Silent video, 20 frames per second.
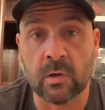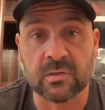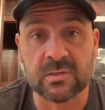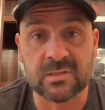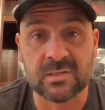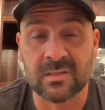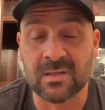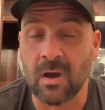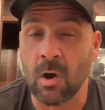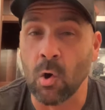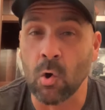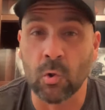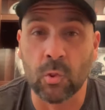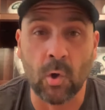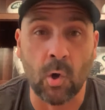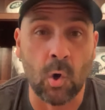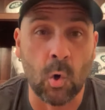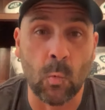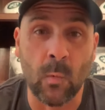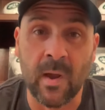It's the
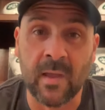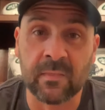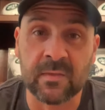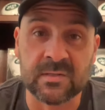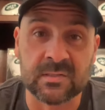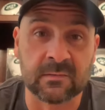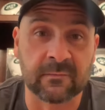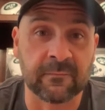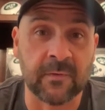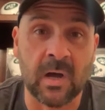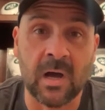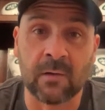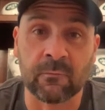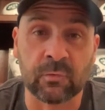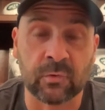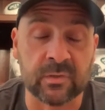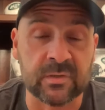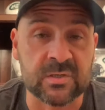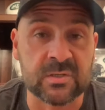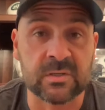whole way this evolved
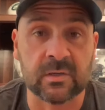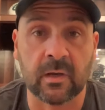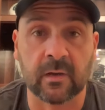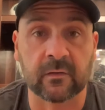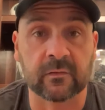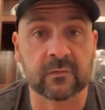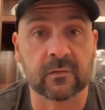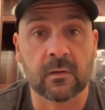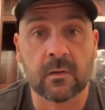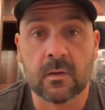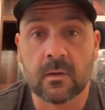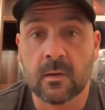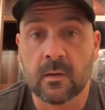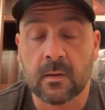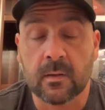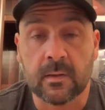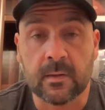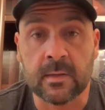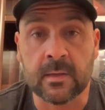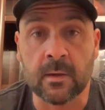really sucks.
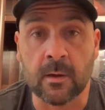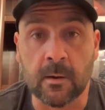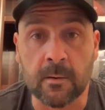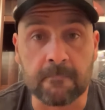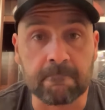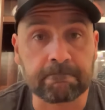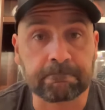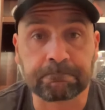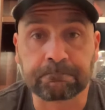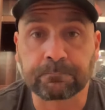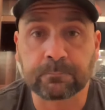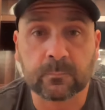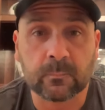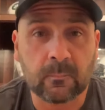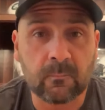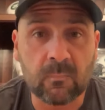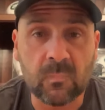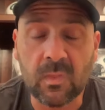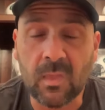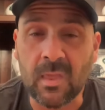He
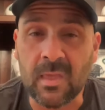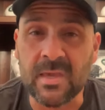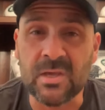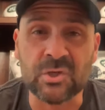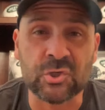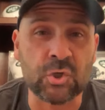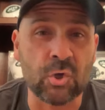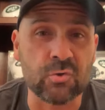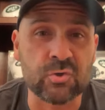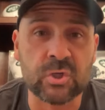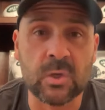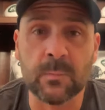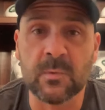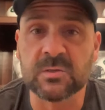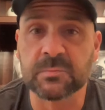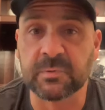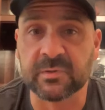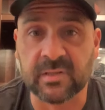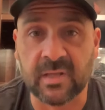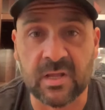showed so
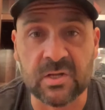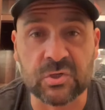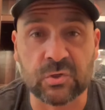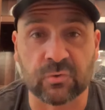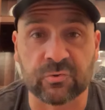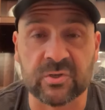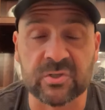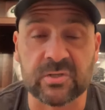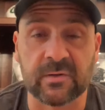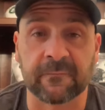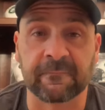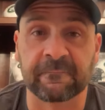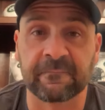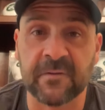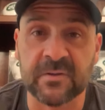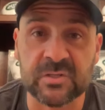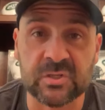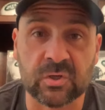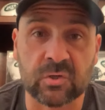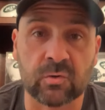much potential, such a
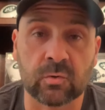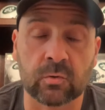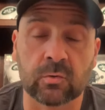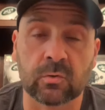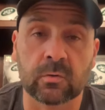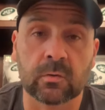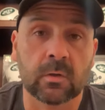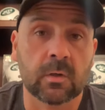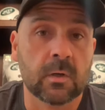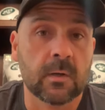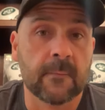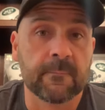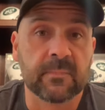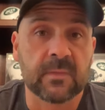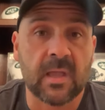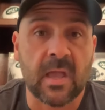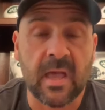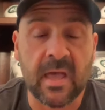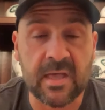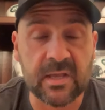physical,
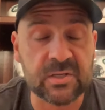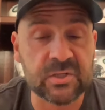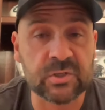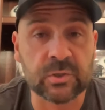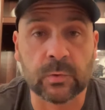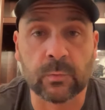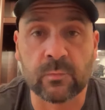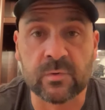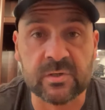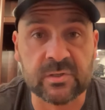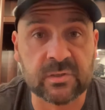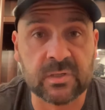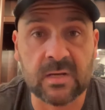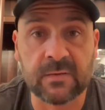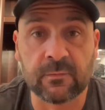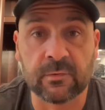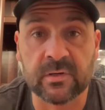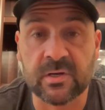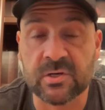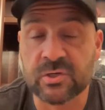excellent
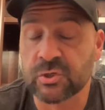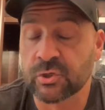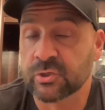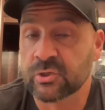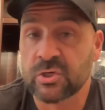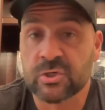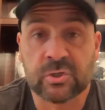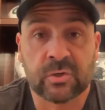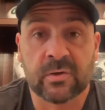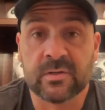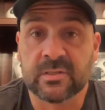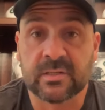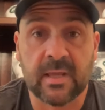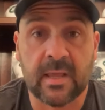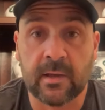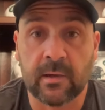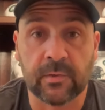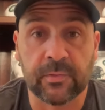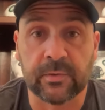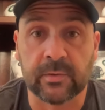receiver, just couldn't stay
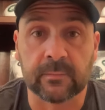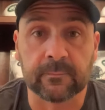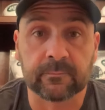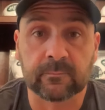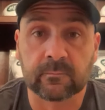healthy.